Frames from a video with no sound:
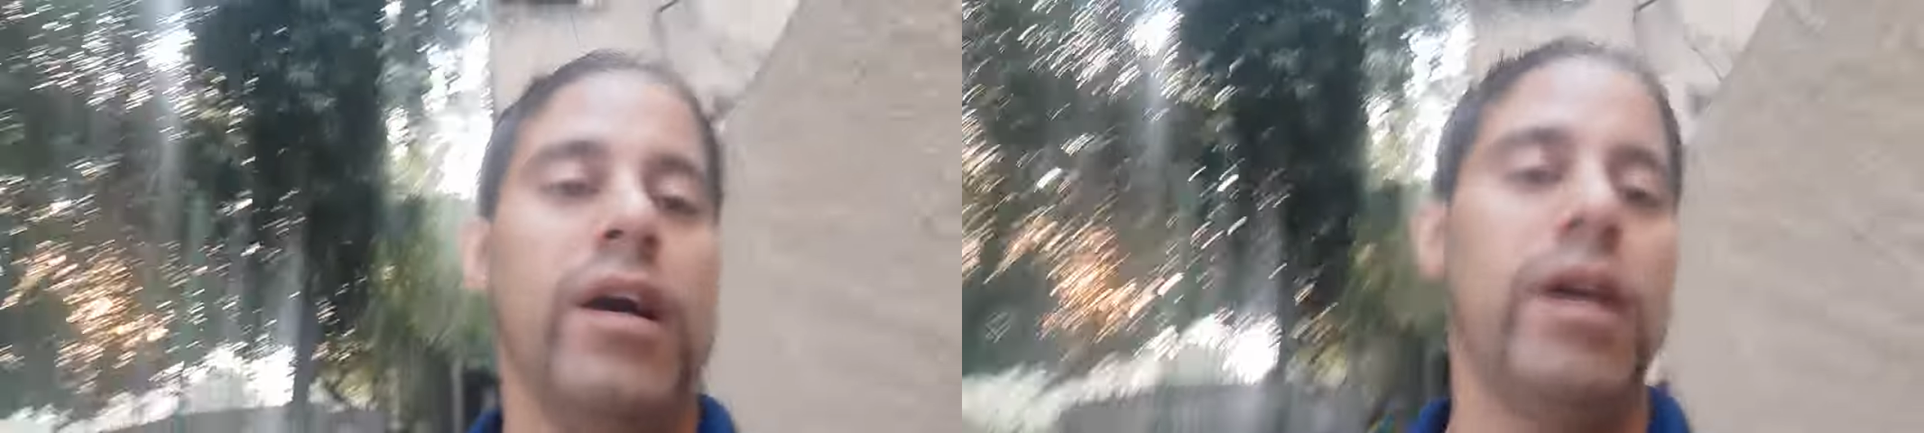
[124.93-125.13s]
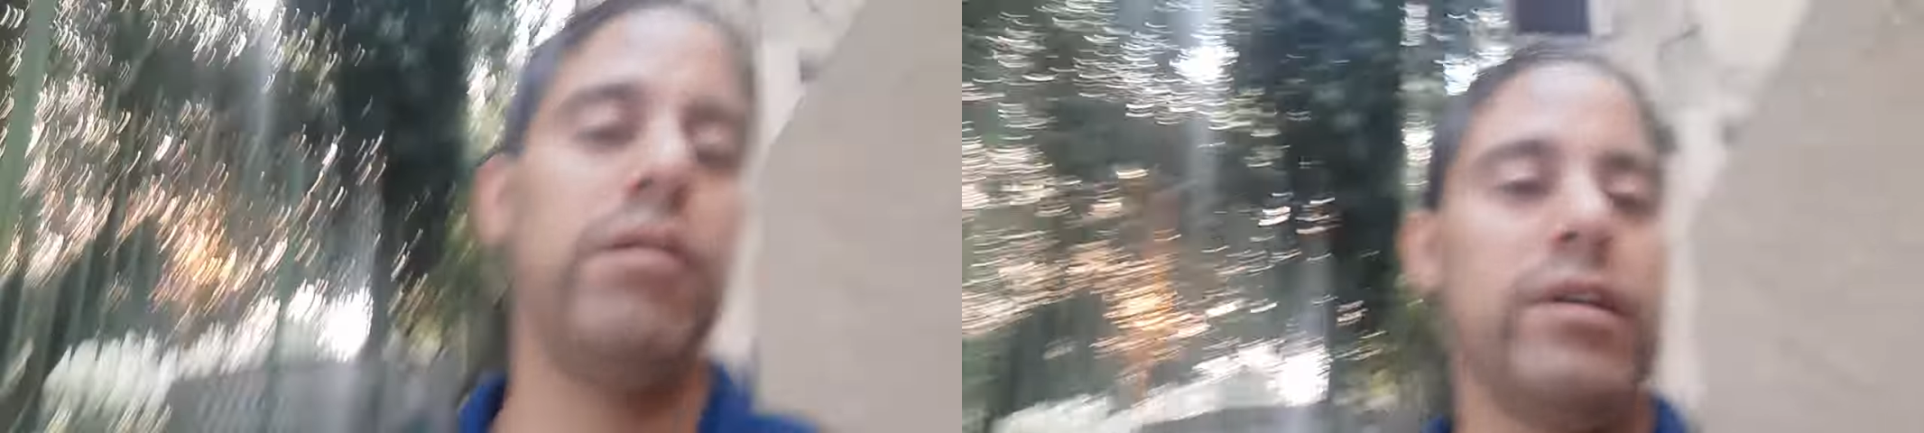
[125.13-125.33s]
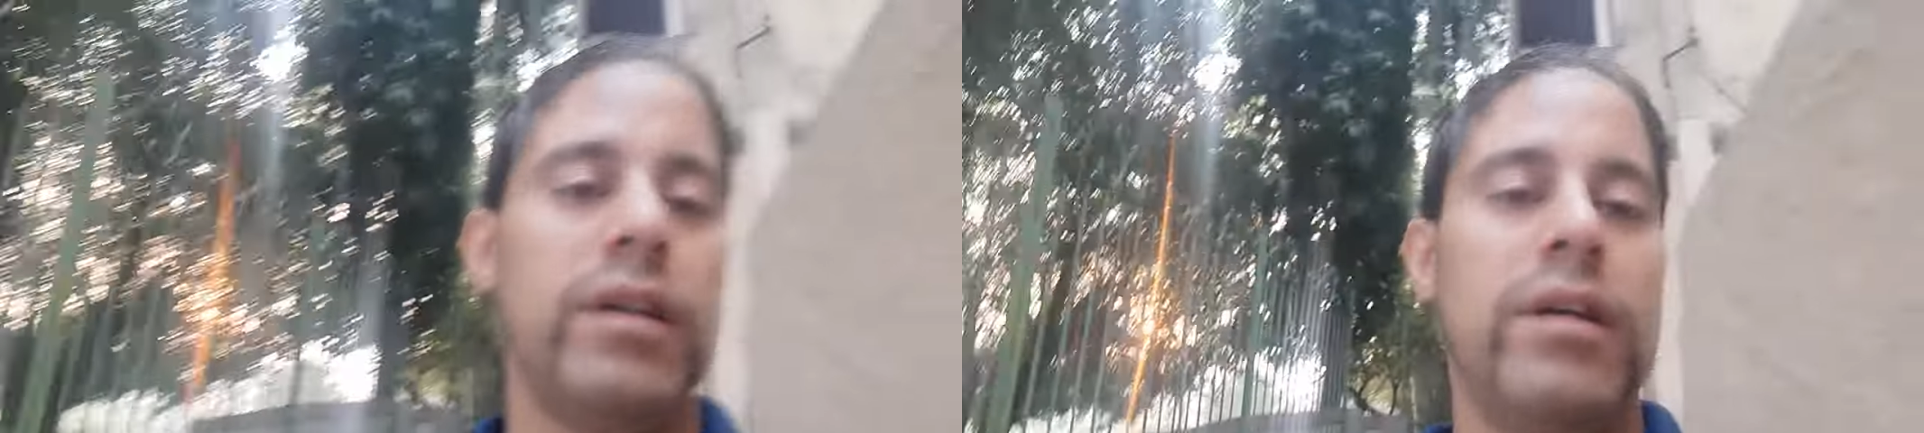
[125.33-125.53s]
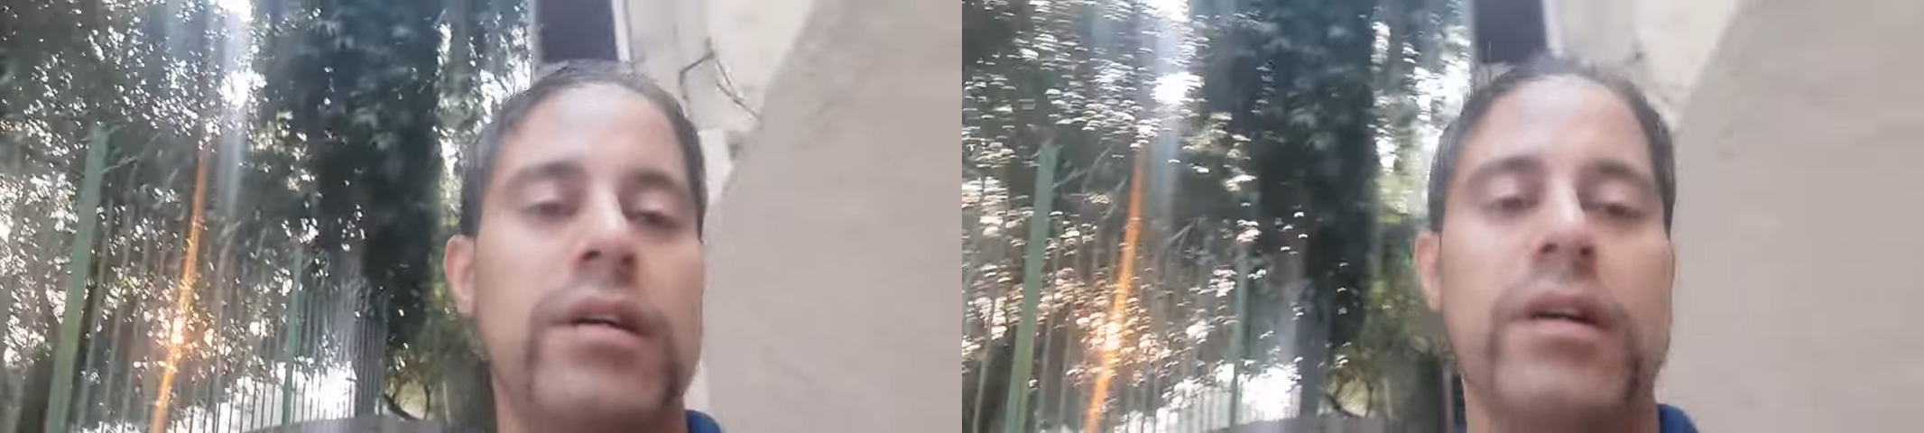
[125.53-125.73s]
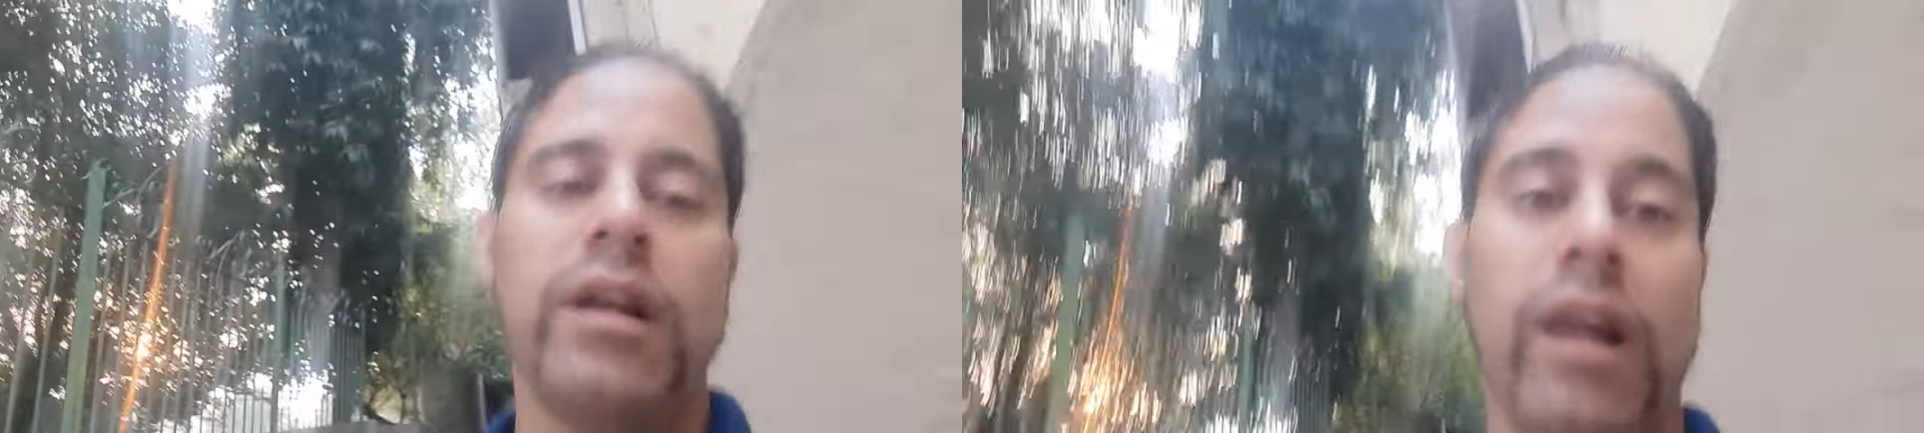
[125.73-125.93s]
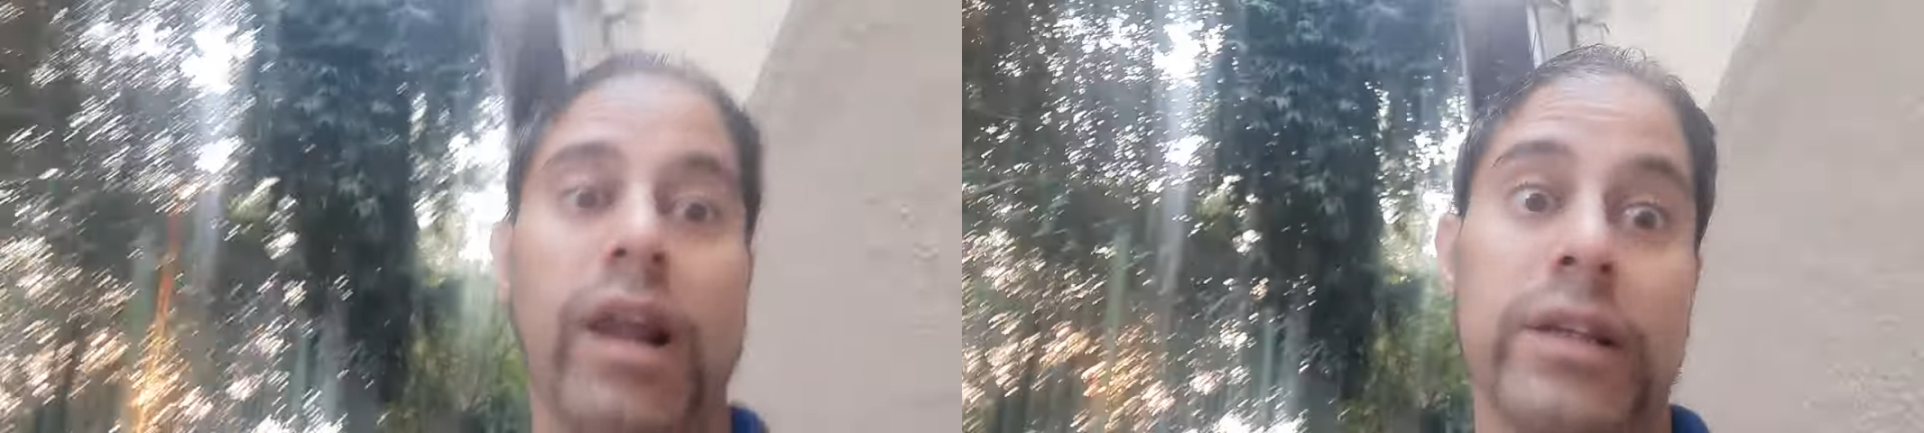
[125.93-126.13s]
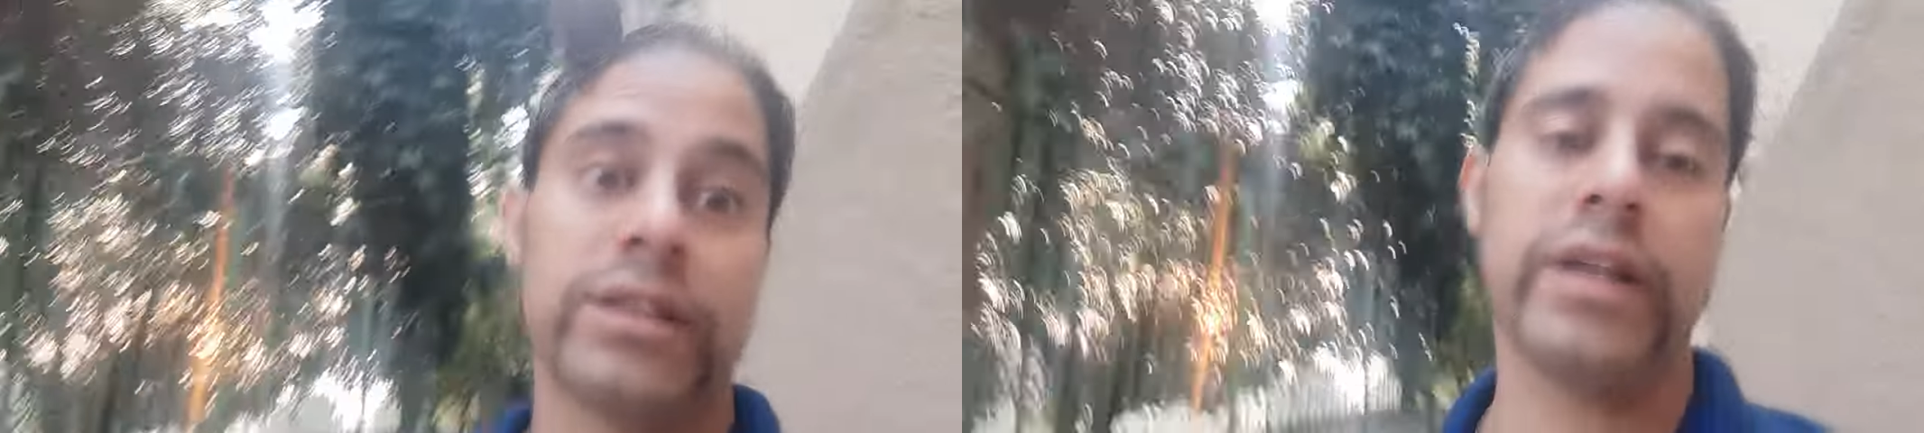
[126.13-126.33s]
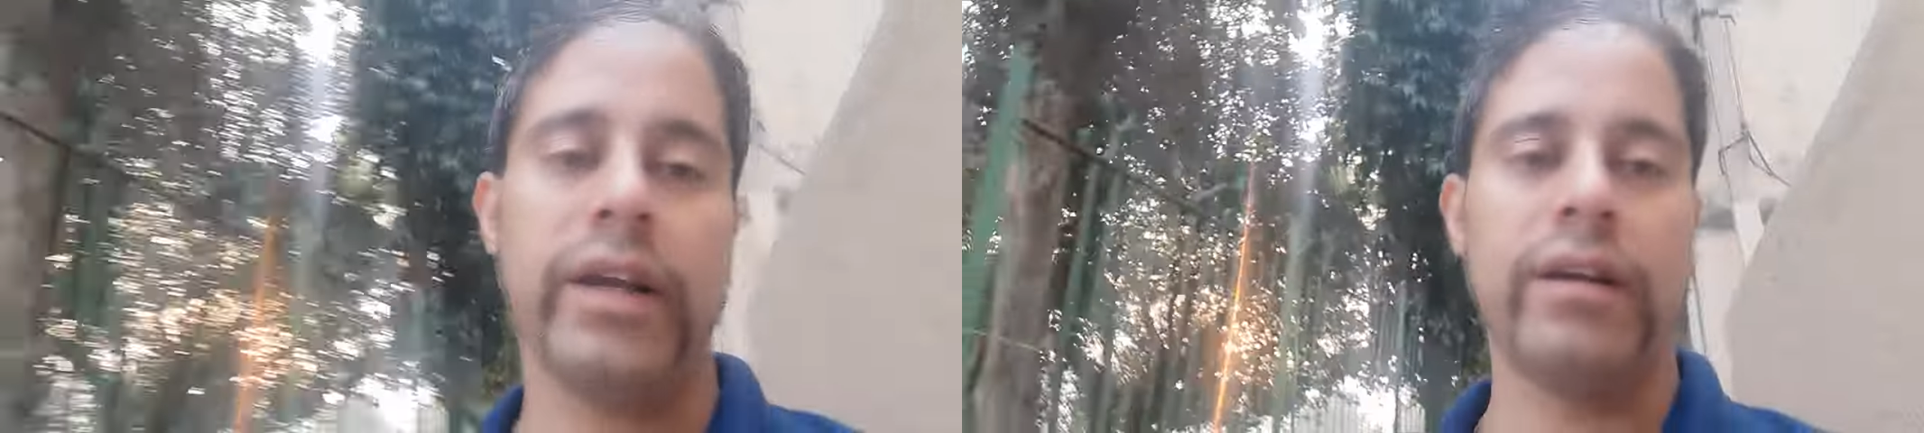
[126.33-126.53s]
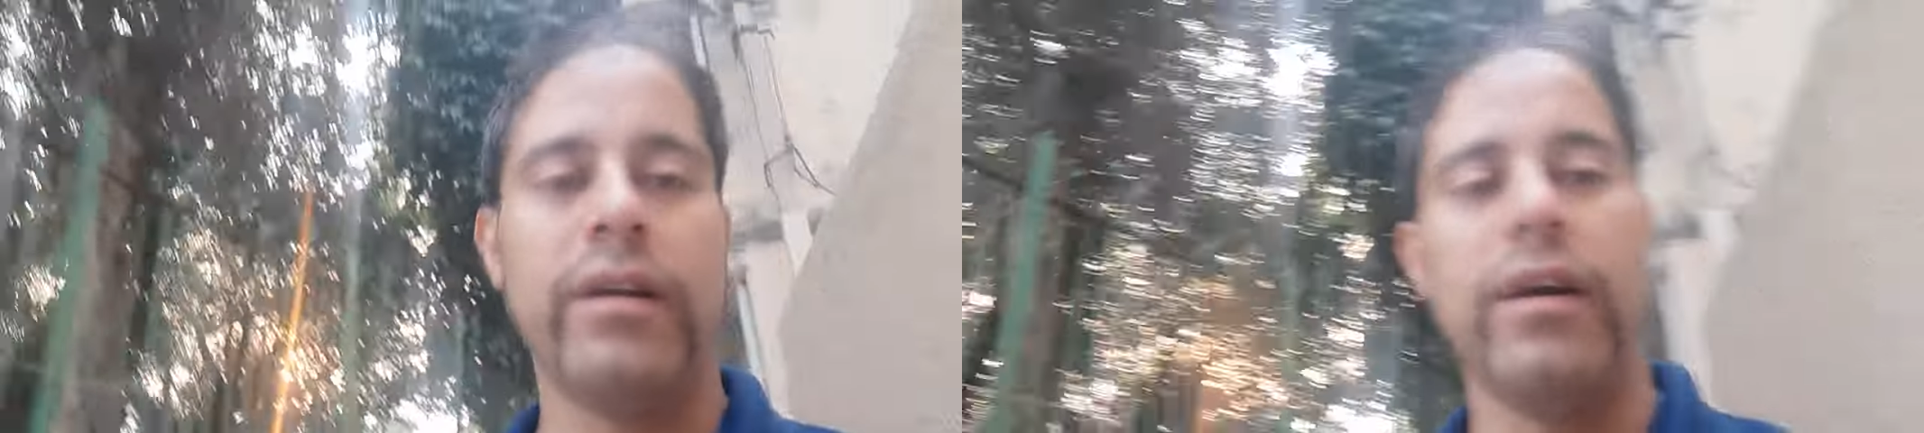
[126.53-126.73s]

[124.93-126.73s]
everlasting,